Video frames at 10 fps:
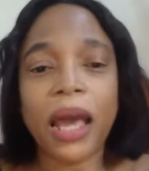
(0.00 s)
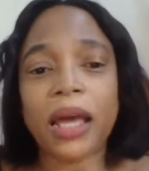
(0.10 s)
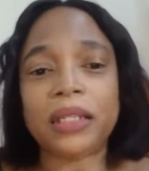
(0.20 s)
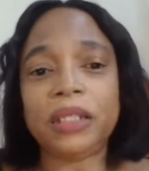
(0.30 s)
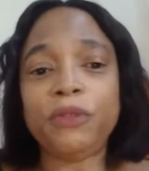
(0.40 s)

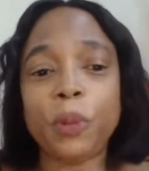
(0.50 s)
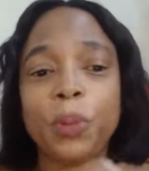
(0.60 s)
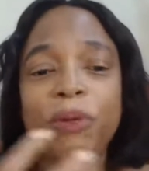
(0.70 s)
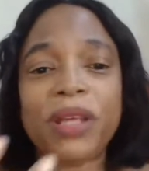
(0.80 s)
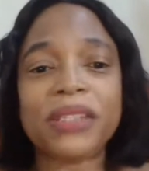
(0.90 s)
And if your
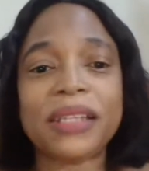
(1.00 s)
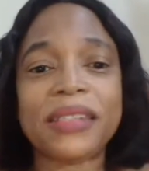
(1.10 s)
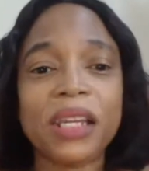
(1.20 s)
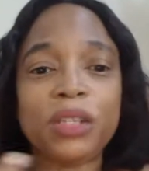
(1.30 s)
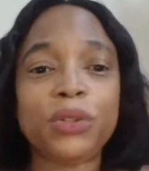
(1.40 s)
parents are
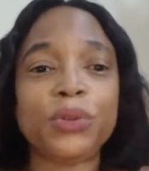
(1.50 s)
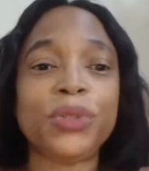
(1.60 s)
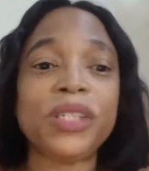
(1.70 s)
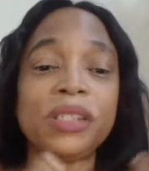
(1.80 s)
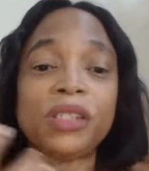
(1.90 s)
telling you
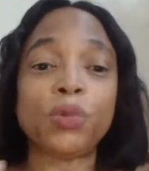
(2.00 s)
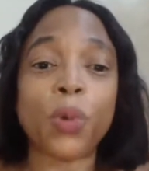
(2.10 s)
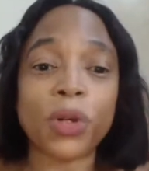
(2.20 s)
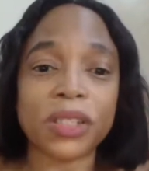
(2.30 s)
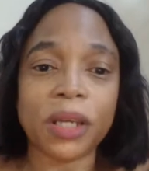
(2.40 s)
this is
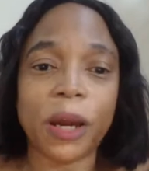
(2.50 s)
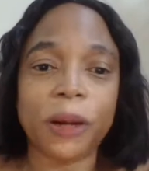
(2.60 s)
what